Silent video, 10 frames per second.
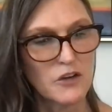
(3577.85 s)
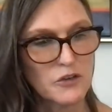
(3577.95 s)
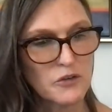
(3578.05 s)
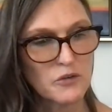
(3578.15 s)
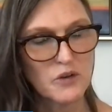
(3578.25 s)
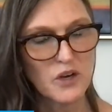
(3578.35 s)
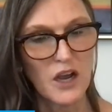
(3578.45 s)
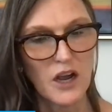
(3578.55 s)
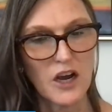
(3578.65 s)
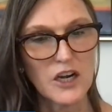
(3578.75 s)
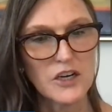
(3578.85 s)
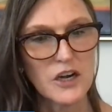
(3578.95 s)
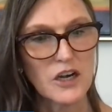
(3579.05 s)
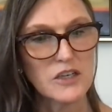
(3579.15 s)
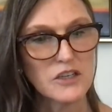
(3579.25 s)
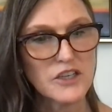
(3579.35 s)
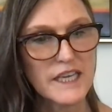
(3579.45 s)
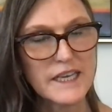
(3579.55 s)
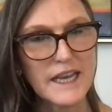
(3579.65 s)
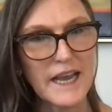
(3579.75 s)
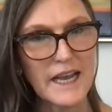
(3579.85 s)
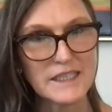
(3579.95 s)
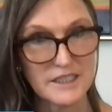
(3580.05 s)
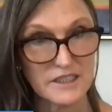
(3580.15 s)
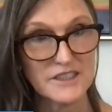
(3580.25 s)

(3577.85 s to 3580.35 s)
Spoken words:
who are looking at,